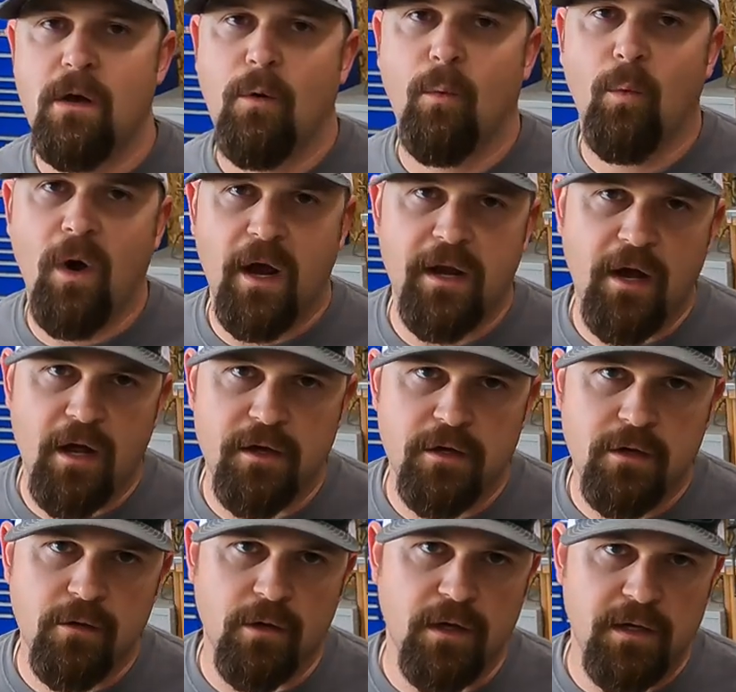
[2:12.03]
why not
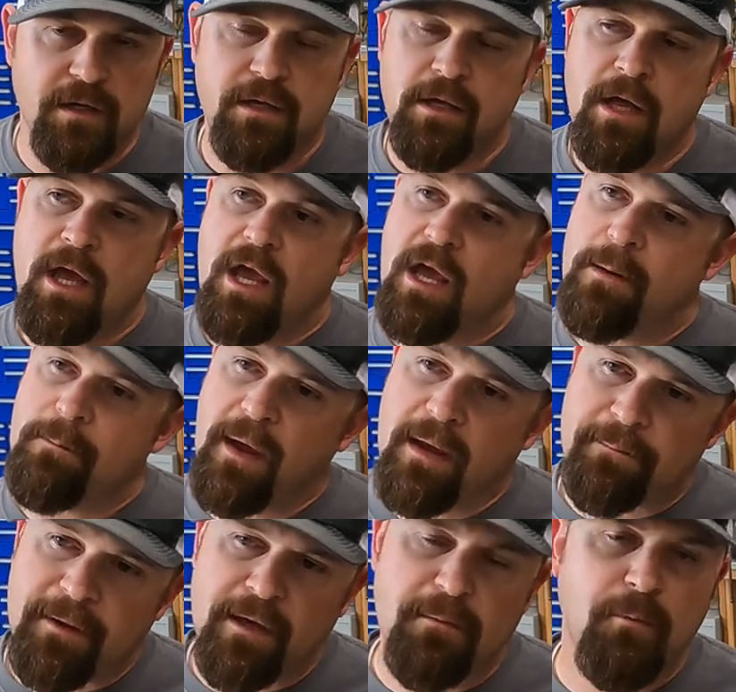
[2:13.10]
do it? It may
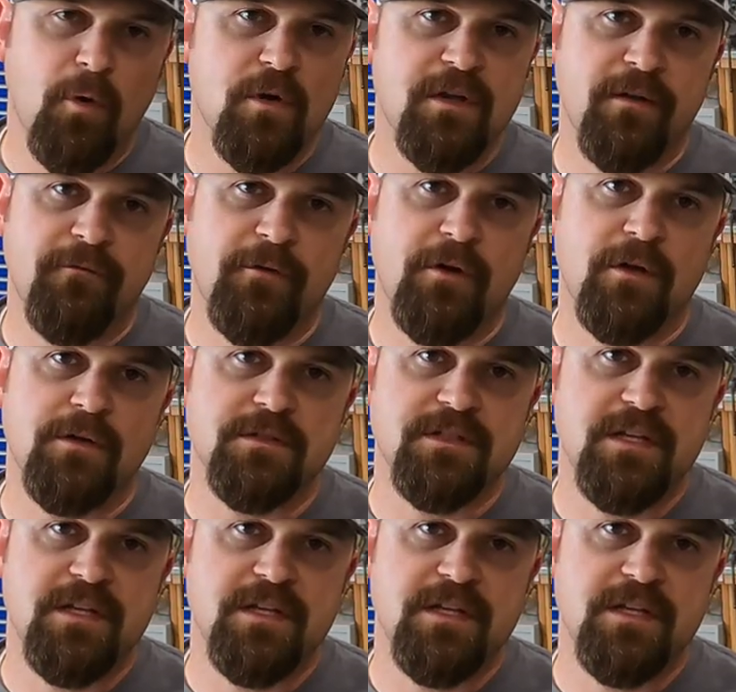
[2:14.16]
be a more difficult